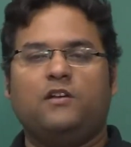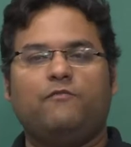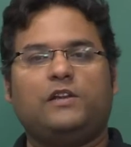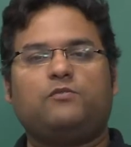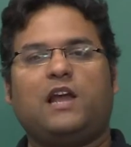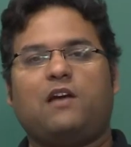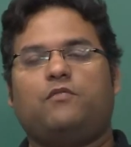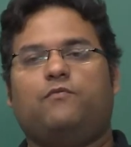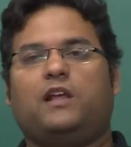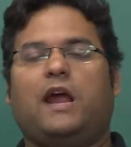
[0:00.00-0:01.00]
which will have
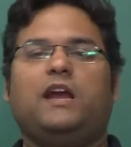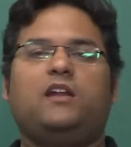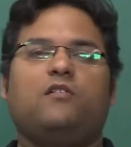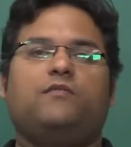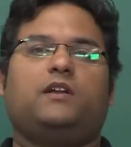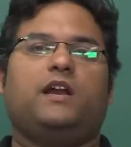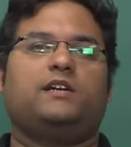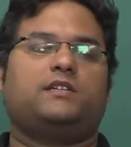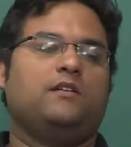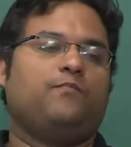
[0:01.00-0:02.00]
a variety of
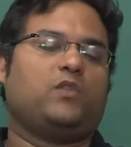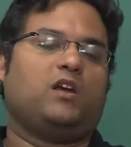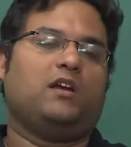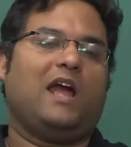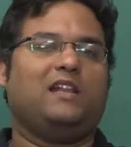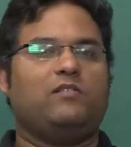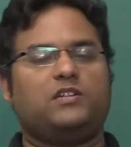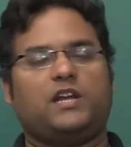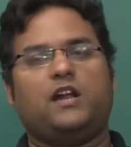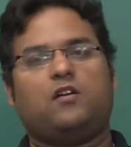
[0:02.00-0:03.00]
traits, and they will
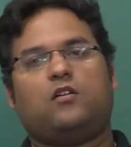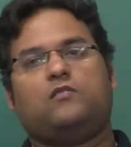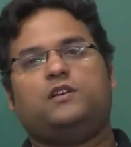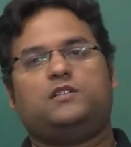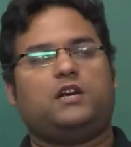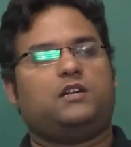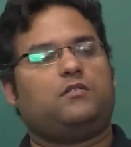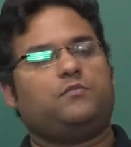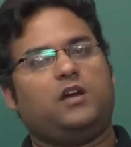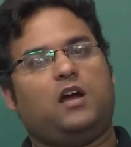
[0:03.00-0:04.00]
share all of these traits
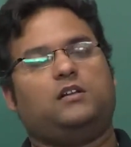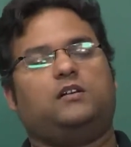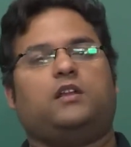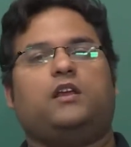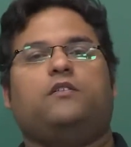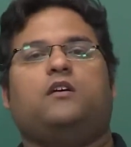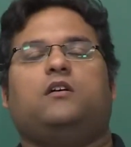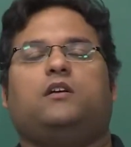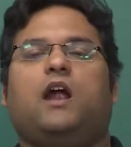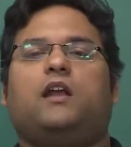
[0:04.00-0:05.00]
from the other
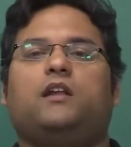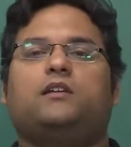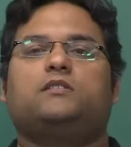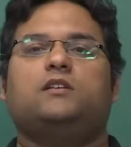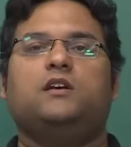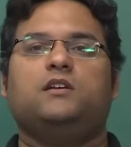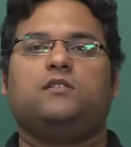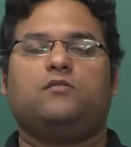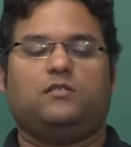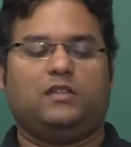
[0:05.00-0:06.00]
3 categories.
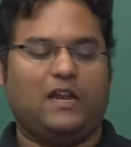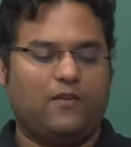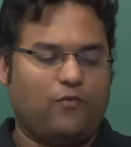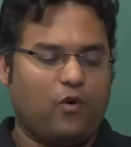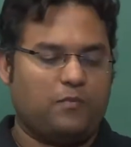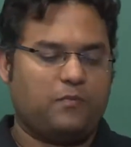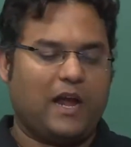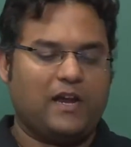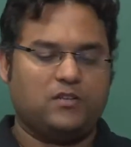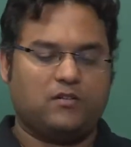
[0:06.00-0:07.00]
So there are 4
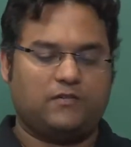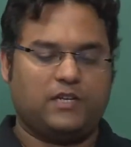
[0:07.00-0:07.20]
kinds of